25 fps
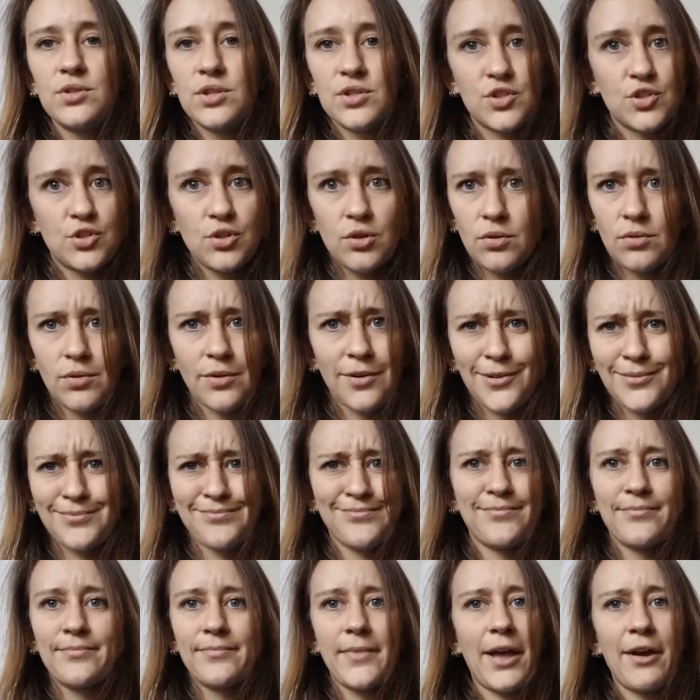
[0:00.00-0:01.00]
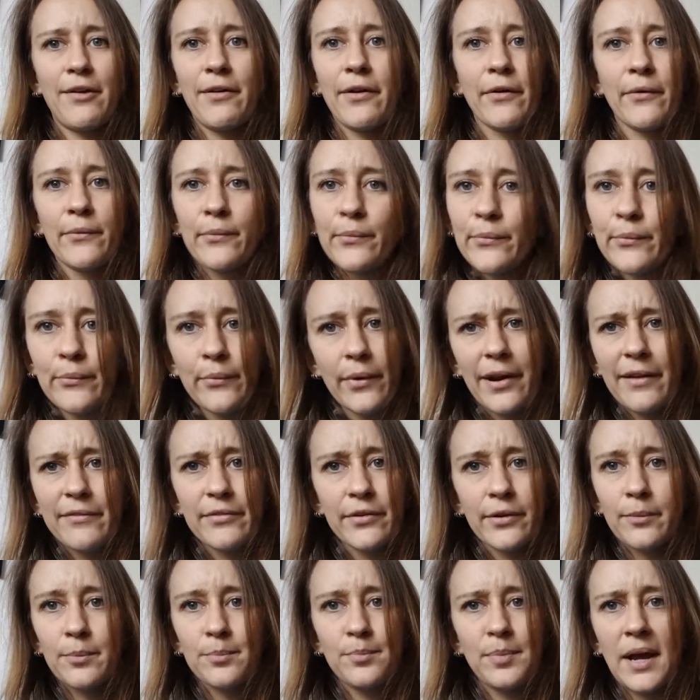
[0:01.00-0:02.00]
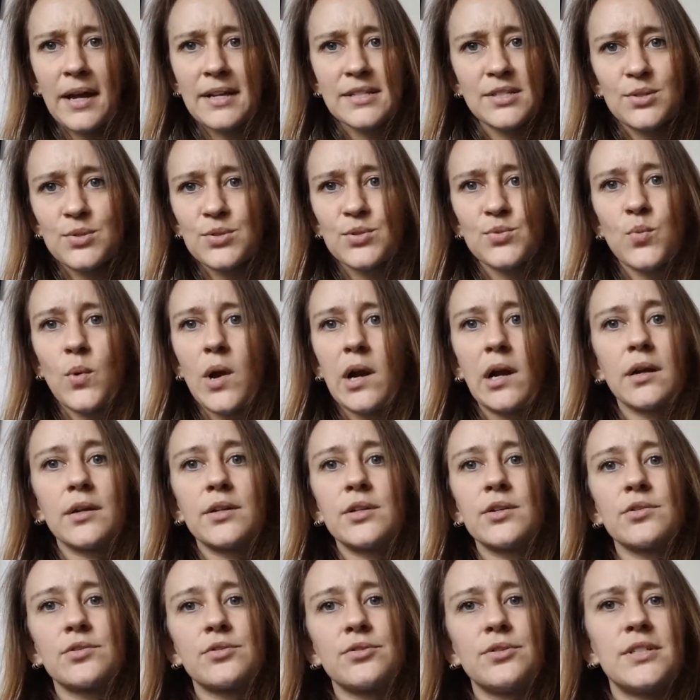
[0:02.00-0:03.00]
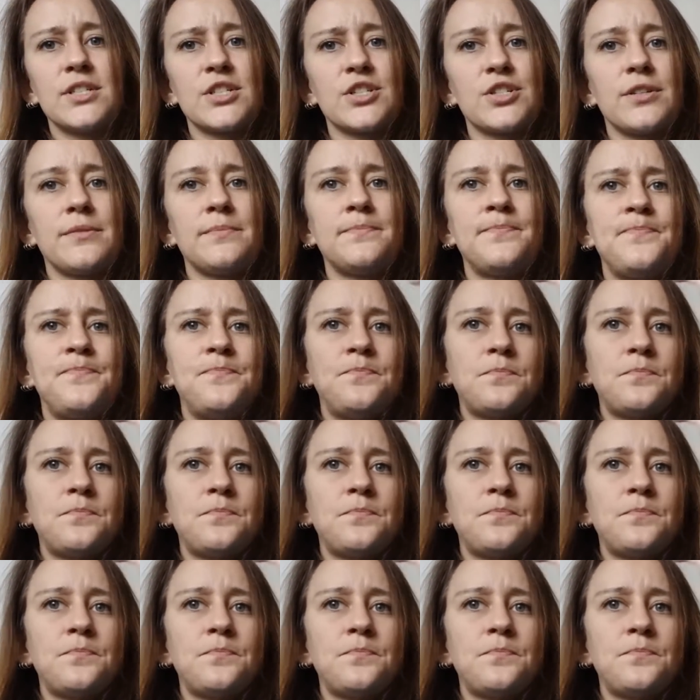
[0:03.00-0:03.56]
a suit, or I don't know, whatever pastors wear in your tradition.